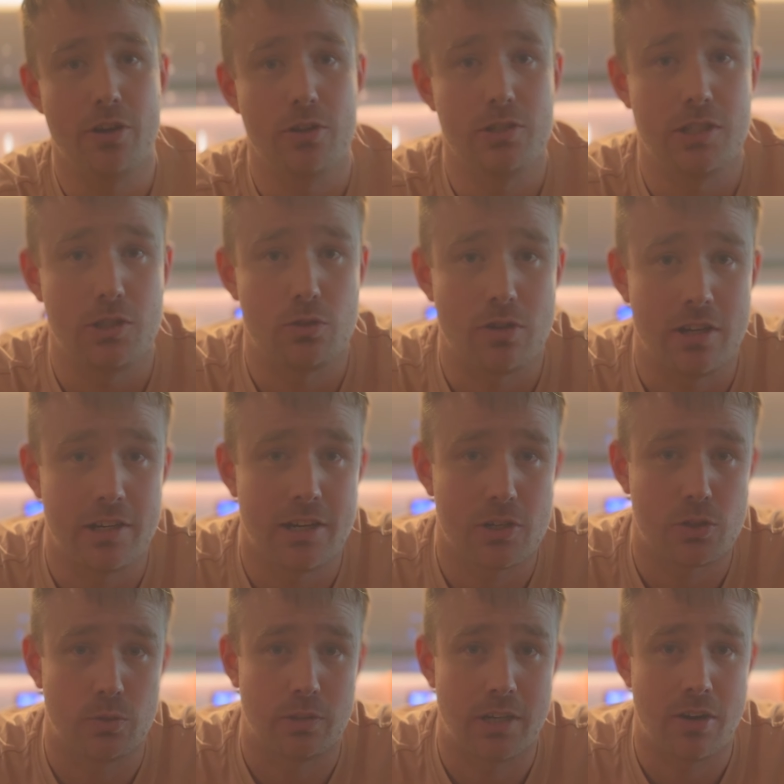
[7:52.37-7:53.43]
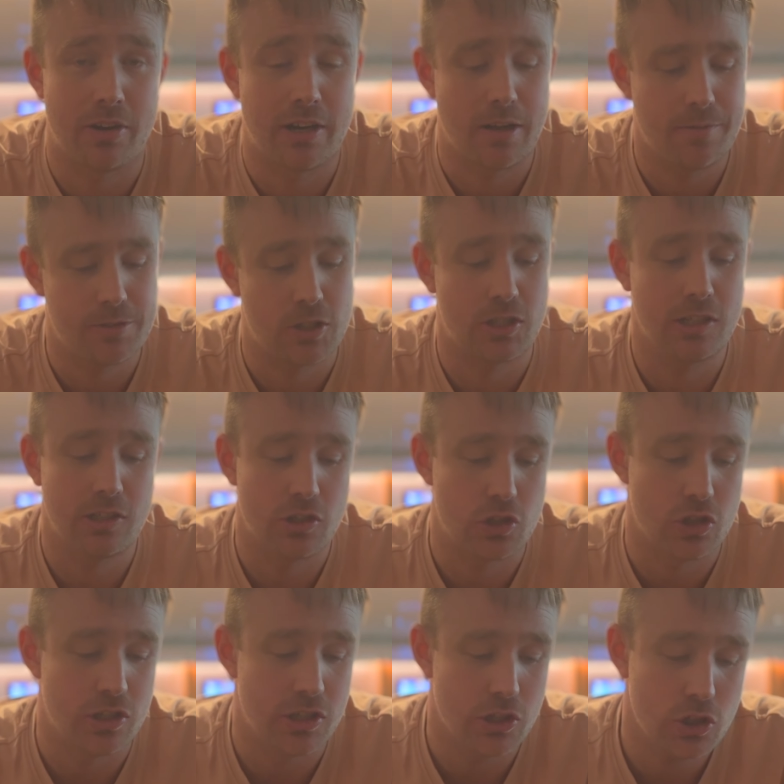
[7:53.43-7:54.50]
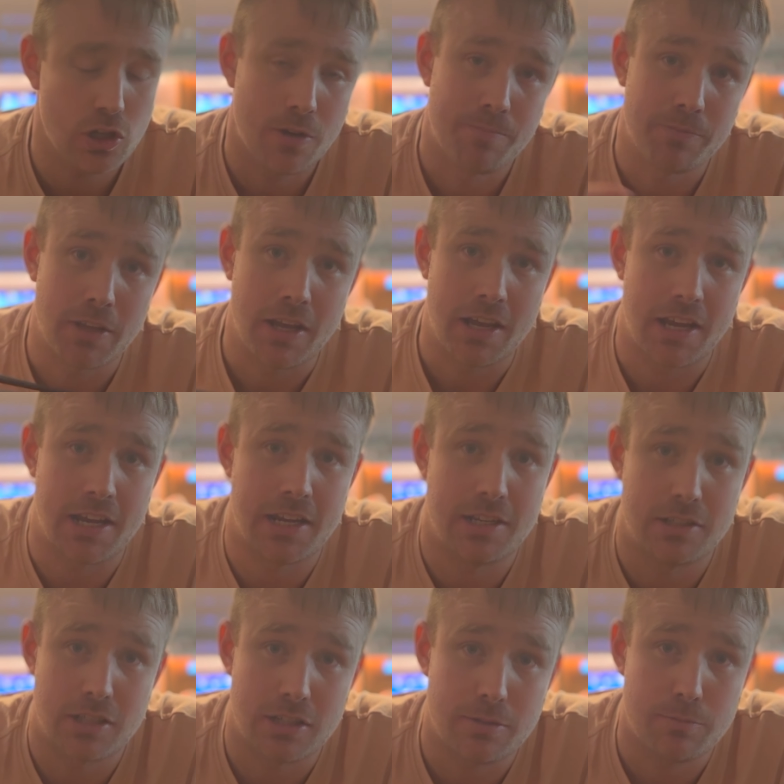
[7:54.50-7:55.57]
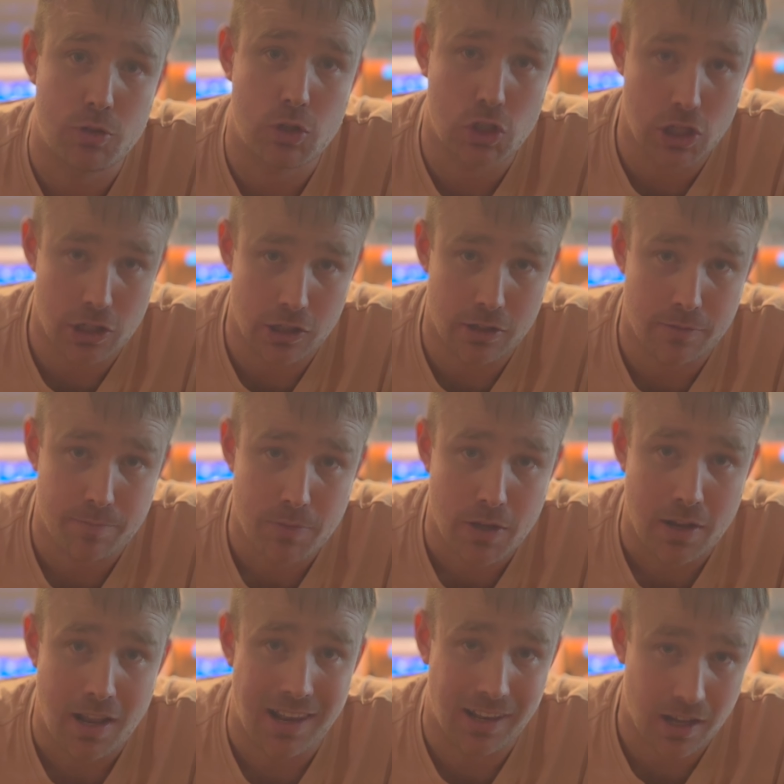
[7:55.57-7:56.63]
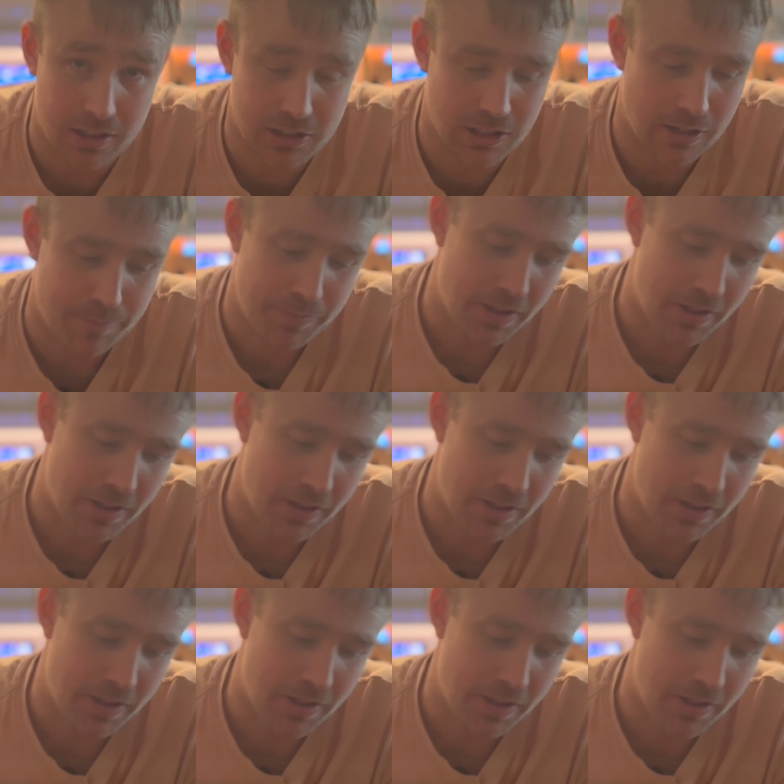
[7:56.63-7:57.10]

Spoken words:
knows the Australian national carrier signature dish is chicken laksa,